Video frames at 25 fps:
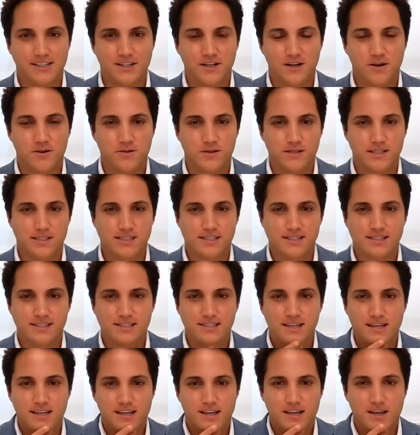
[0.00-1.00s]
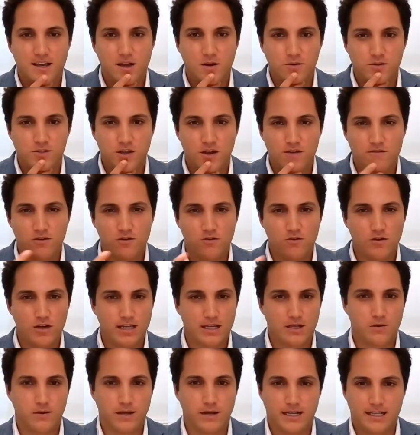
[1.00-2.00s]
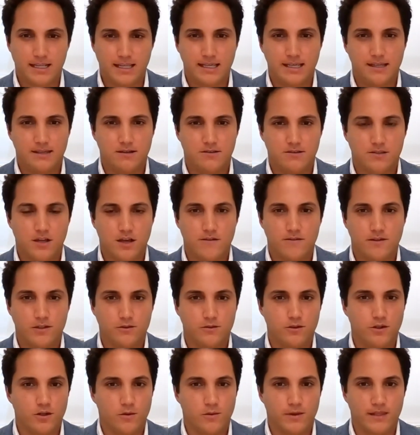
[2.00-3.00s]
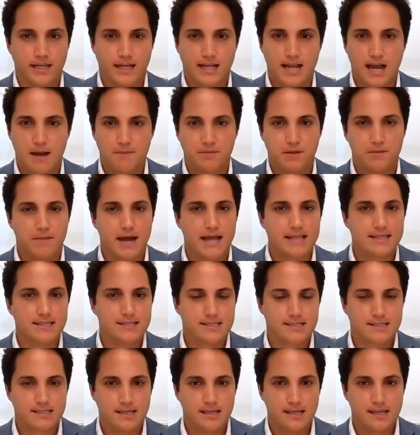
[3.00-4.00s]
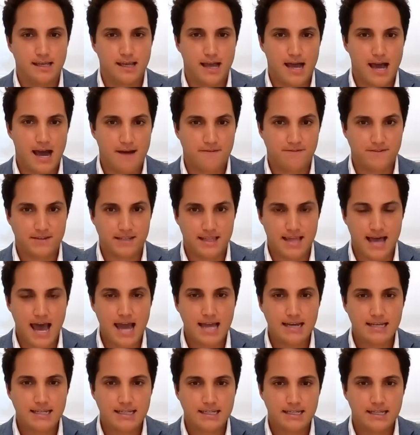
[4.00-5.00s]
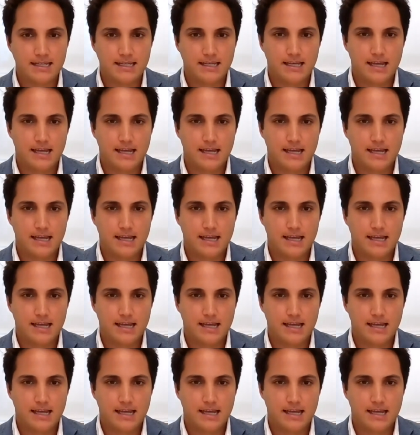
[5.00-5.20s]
It was over really quickly. It was over, within a couple of months after that.